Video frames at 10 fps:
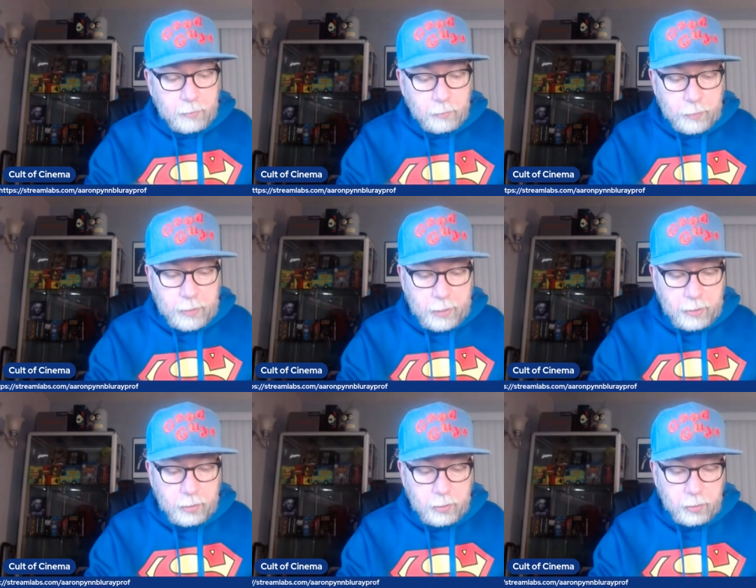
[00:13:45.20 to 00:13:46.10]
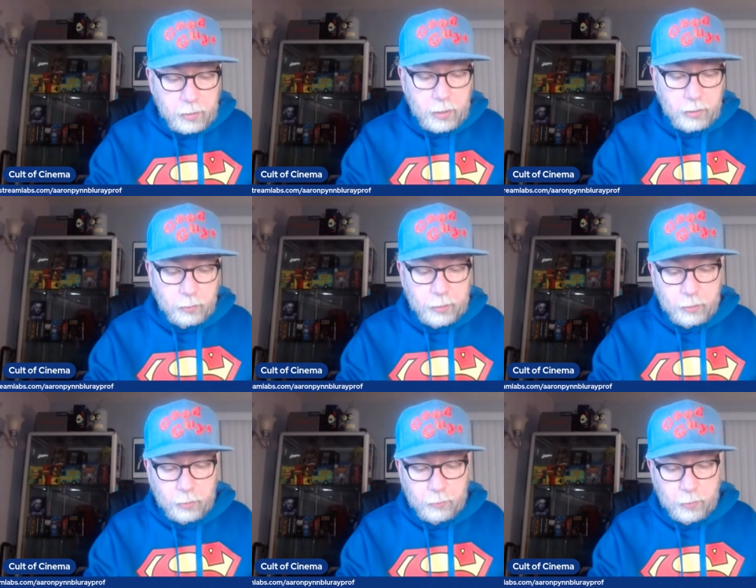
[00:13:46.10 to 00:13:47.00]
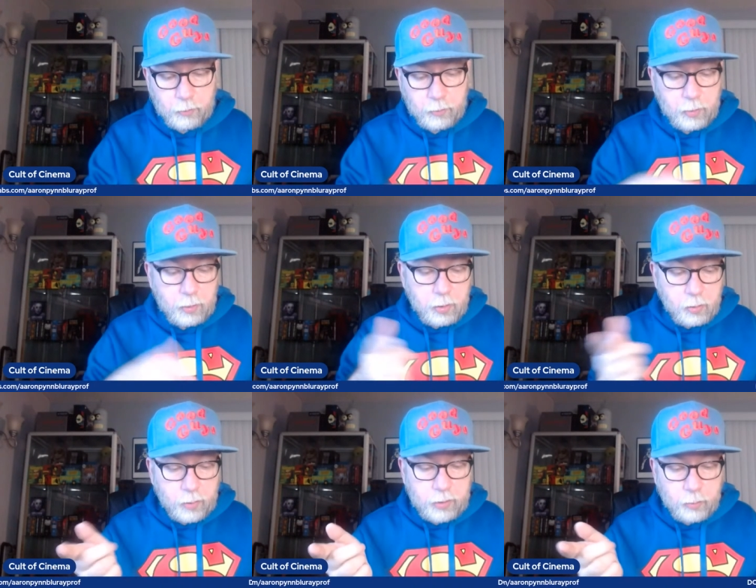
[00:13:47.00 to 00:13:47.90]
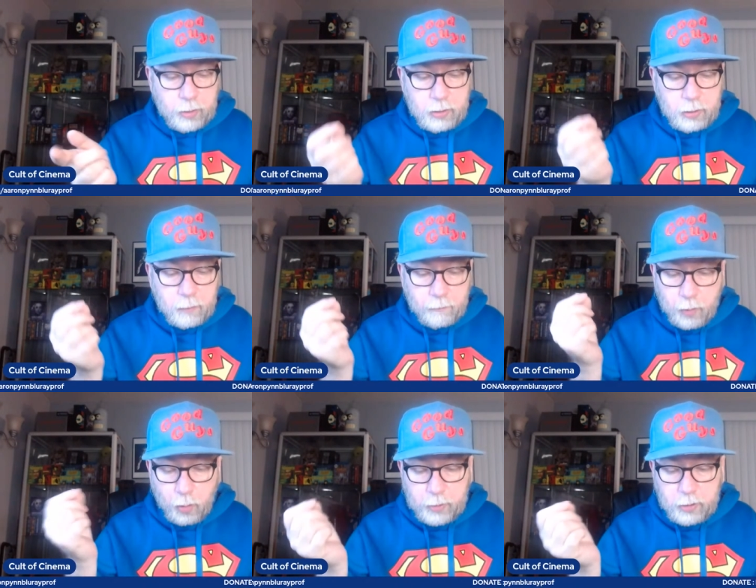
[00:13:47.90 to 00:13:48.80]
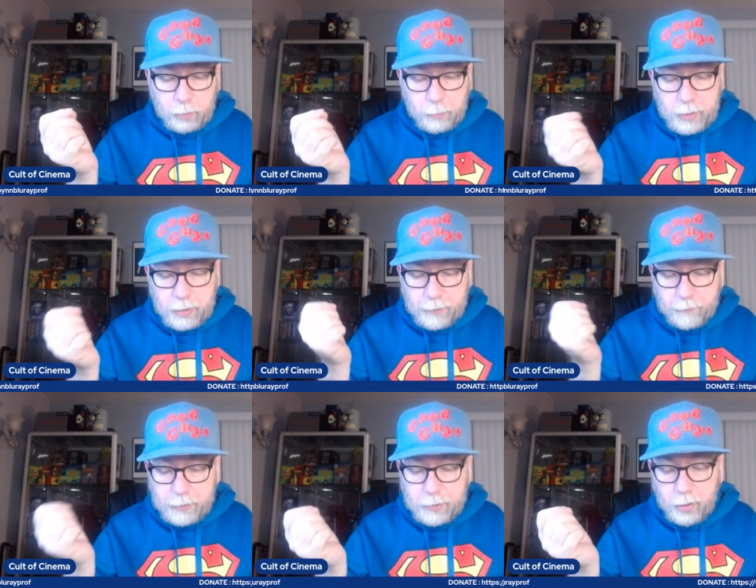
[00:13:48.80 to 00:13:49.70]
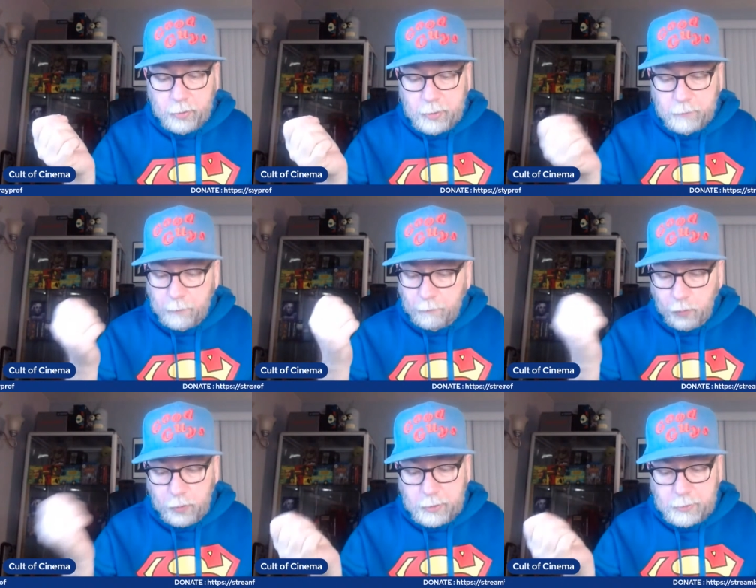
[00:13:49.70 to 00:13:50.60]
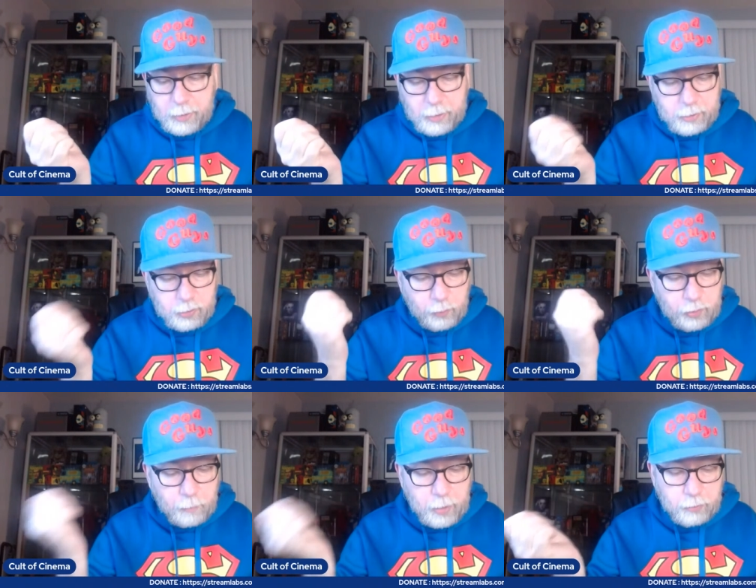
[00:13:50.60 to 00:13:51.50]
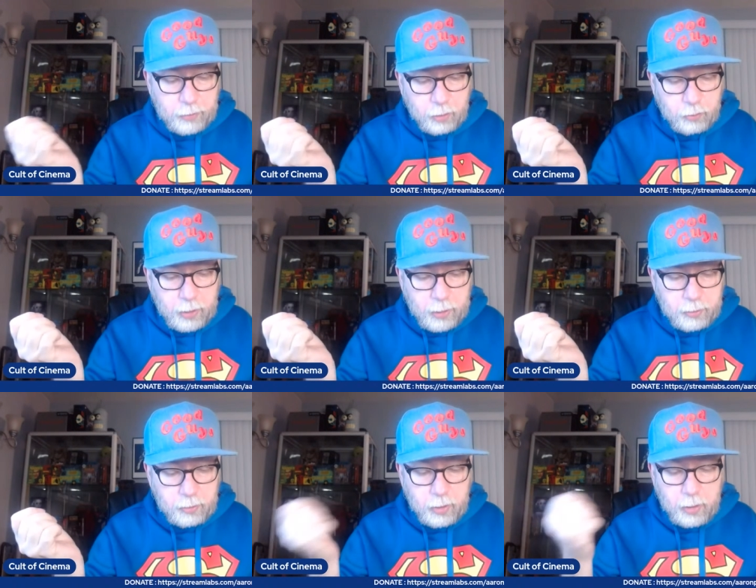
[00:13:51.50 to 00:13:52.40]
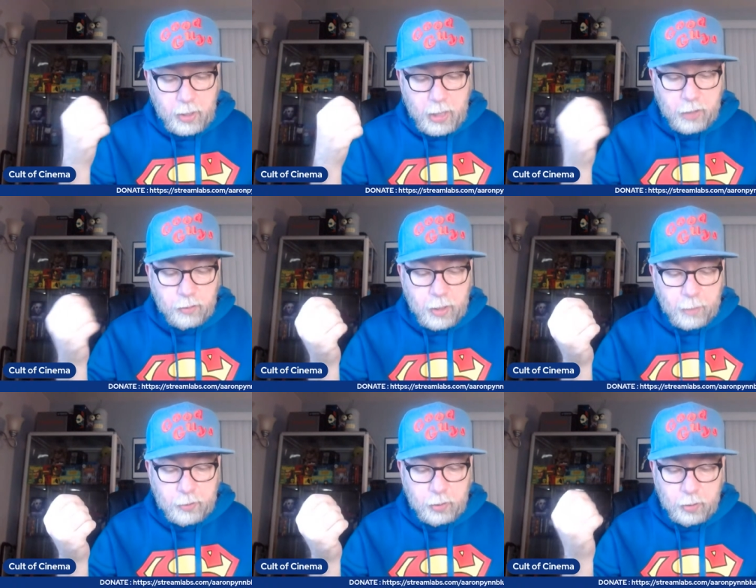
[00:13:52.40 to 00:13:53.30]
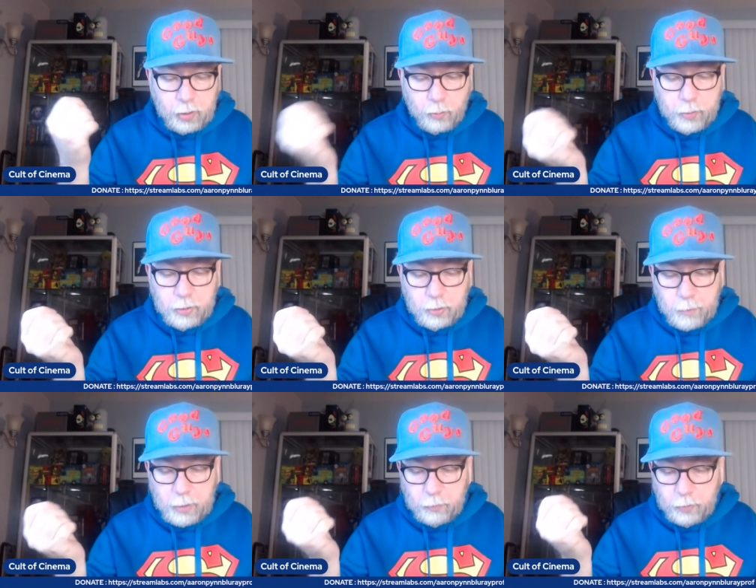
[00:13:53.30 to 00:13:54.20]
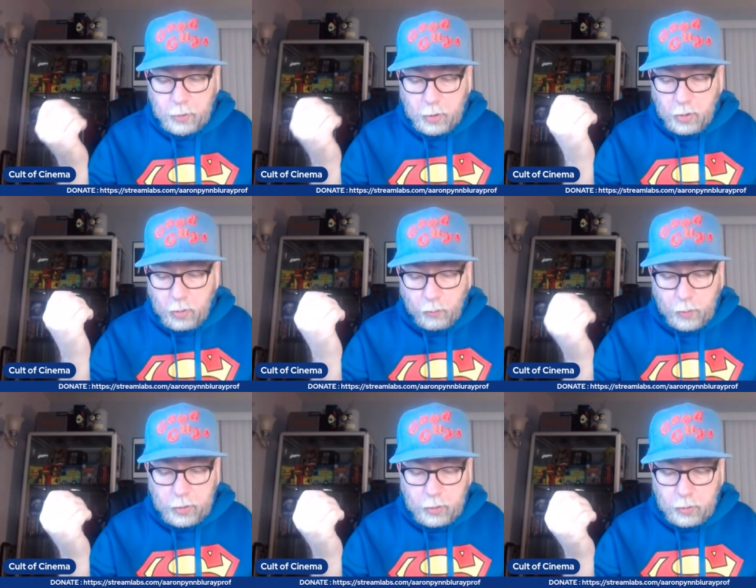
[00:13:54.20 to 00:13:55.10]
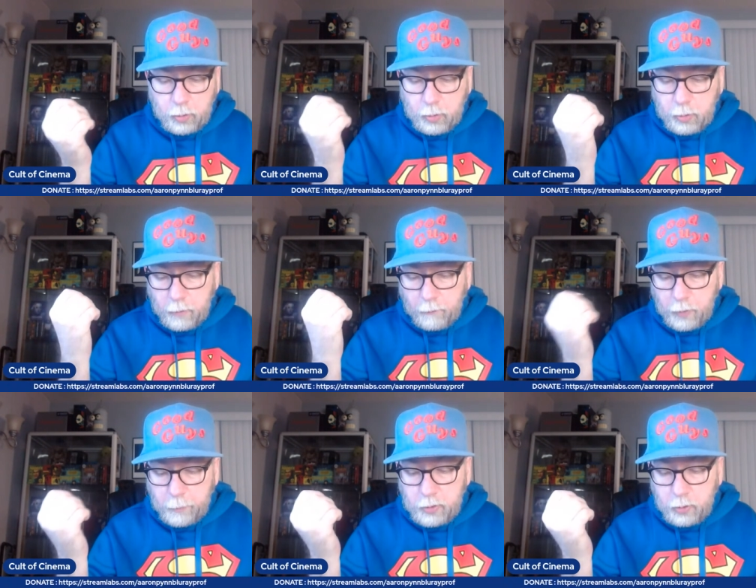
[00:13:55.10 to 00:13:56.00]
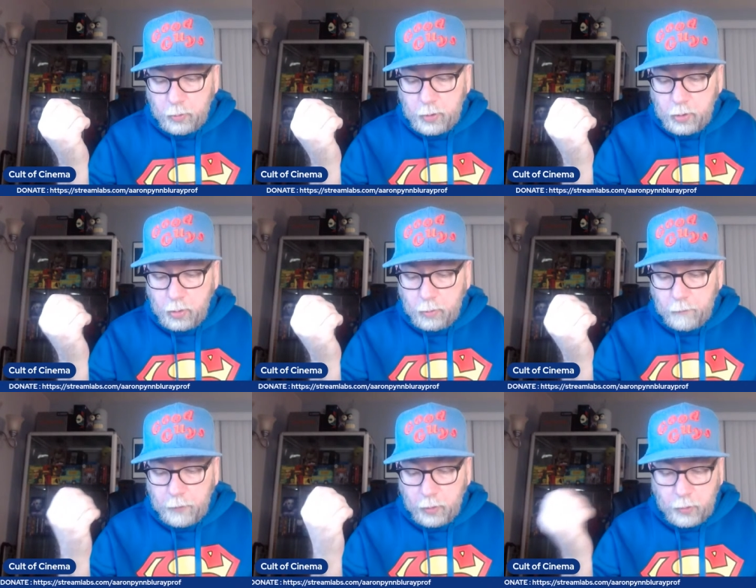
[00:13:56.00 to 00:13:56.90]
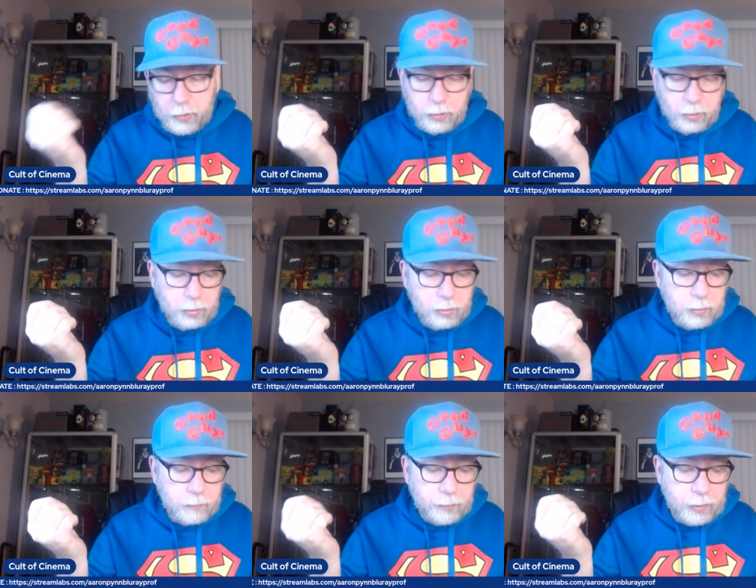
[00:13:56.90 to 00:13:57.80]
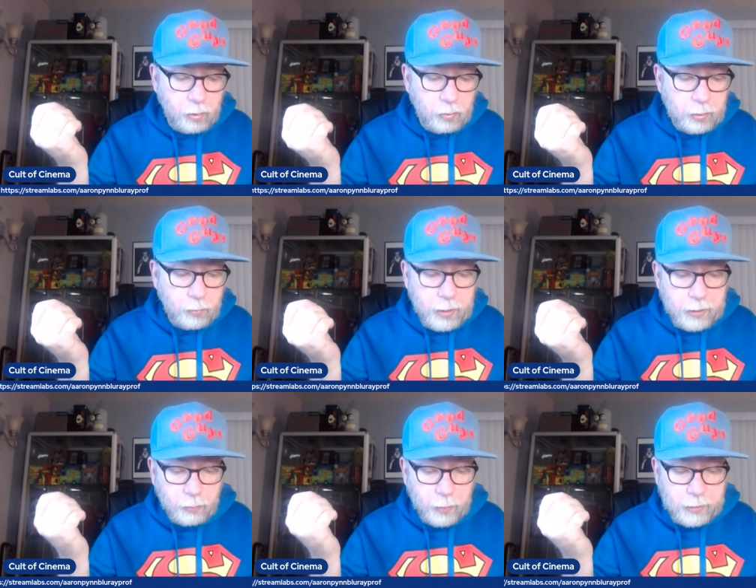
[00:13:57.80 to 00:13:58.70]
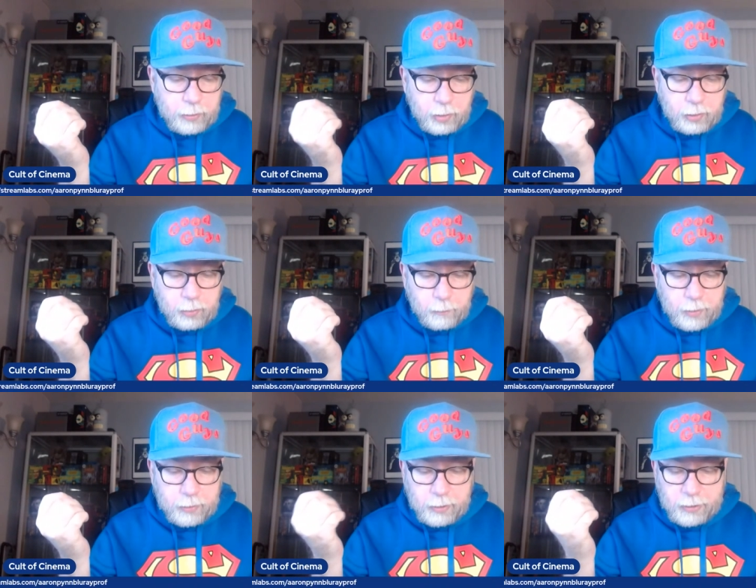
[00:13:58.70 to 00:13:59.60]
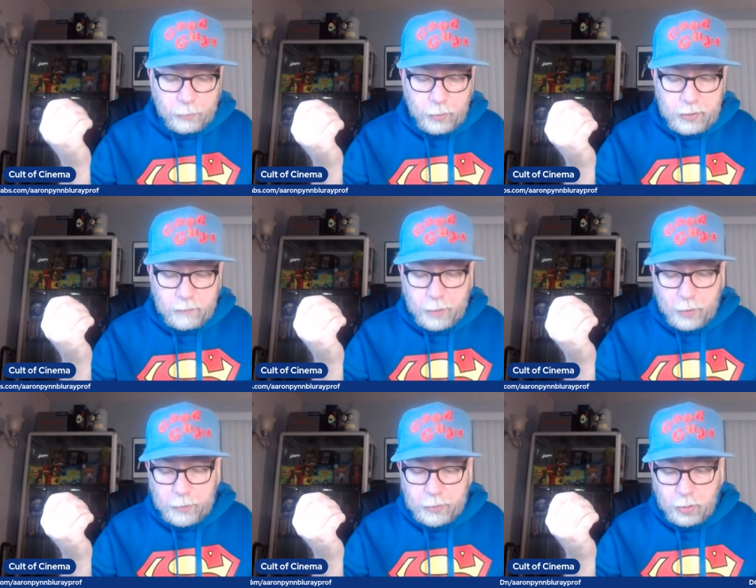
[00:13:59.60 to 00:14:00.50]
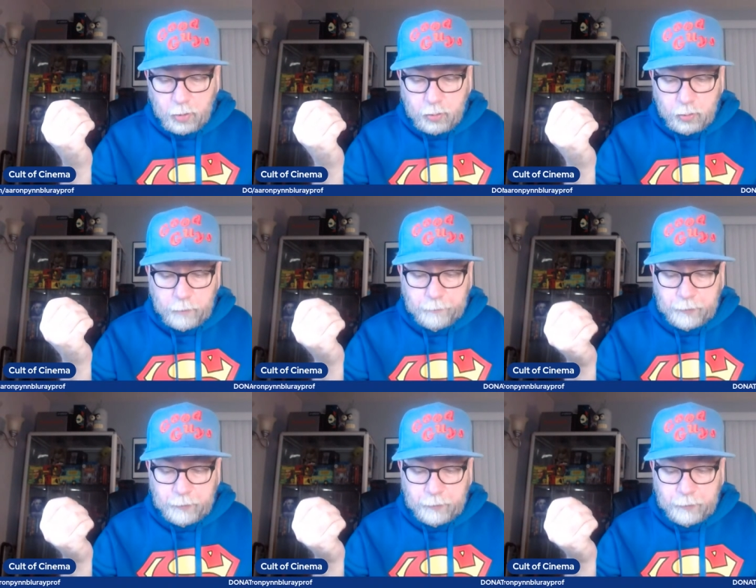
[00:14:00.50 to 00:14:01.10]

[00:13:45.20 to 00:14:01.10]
We got here 2021 restoration of Go West, Young Man and Every Day is a Holiday from 4K scans, original mono soundtracks, auto commentary on Go West, Young Man with writer, film historian Nora Fiore. The Only Way is West, 19 minutes, exploration of Mae West's cultural